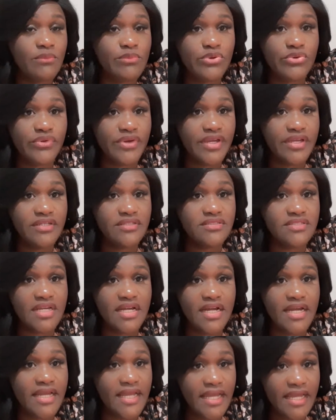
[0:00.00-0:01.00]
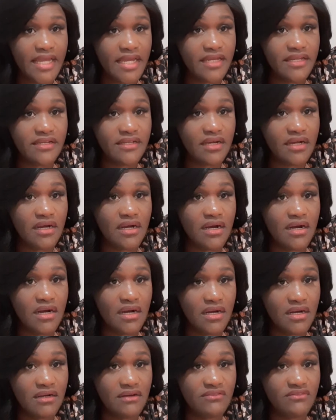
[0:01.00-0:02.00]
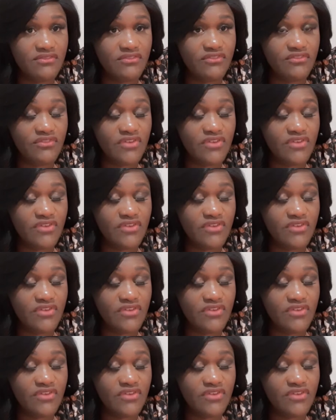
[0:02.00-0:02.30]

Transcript: grades ahead of